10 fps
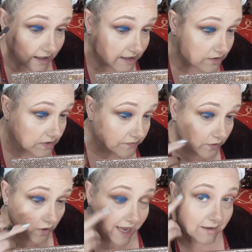it does
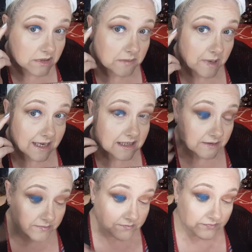fall out a
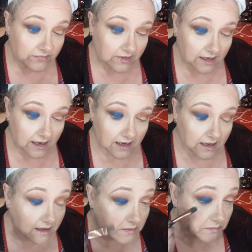bit,
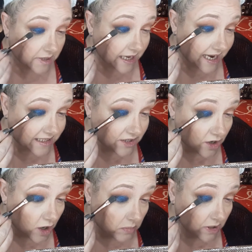but as
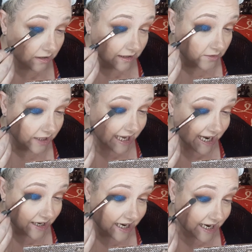normal,
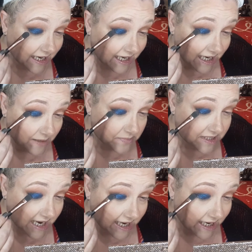like I keep
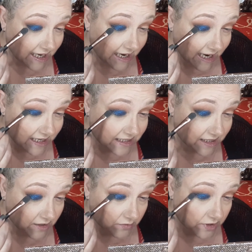saying, as
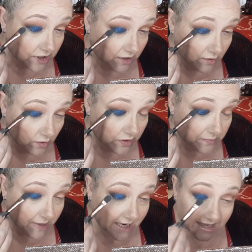the
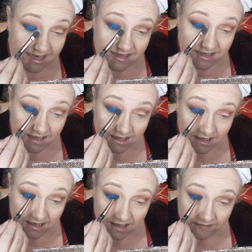other palette,
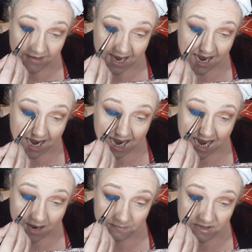they
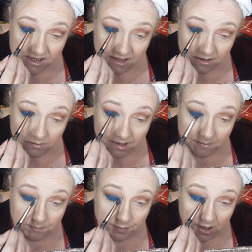are
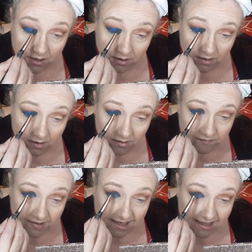absolutely
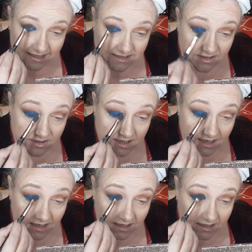perfect glitters.
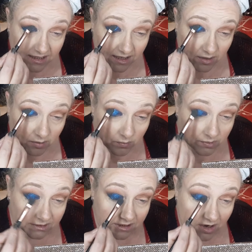You
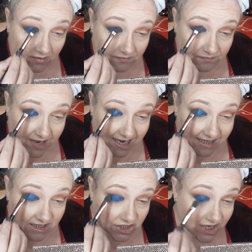will not
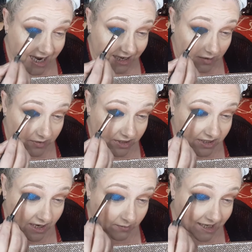find a shadow that's
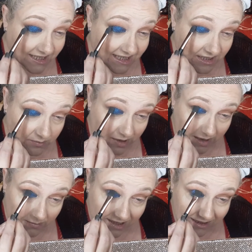so easy to
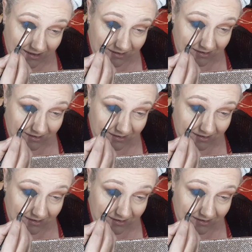work with.